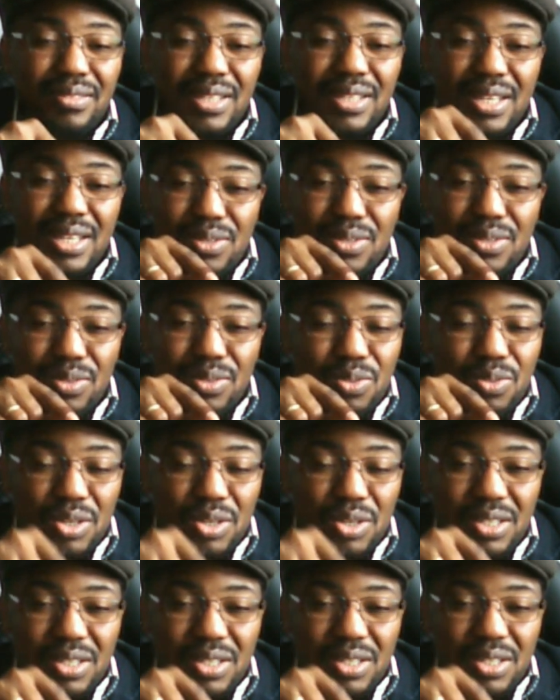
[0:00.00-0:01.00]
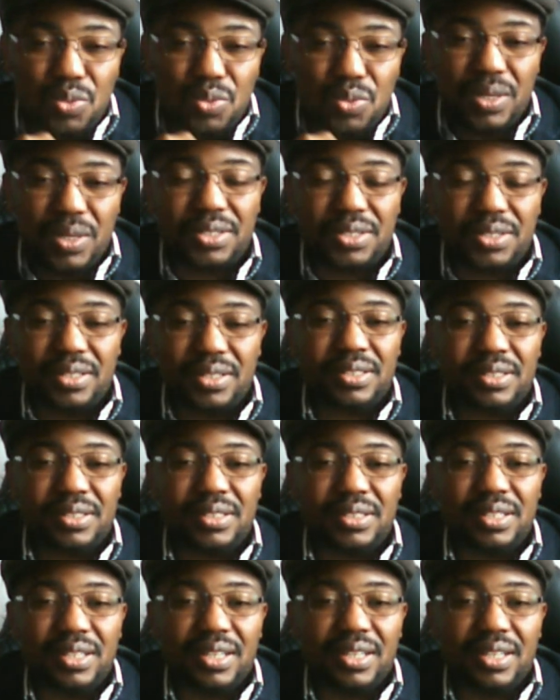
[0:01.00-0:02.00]
a situation,
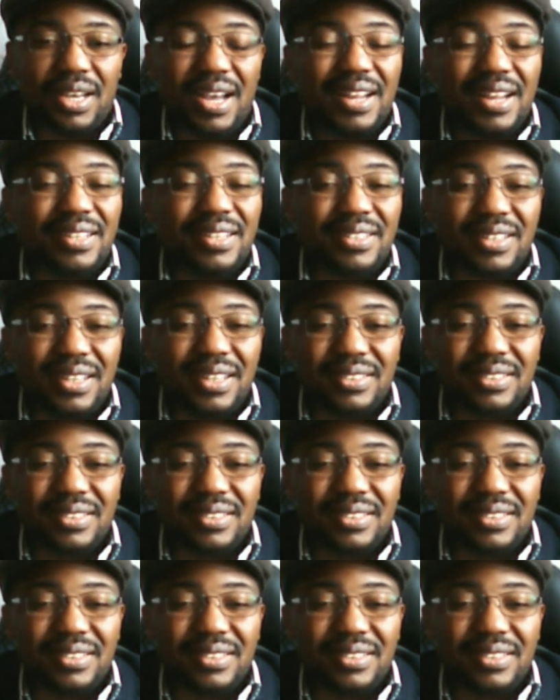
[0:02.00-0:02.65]
and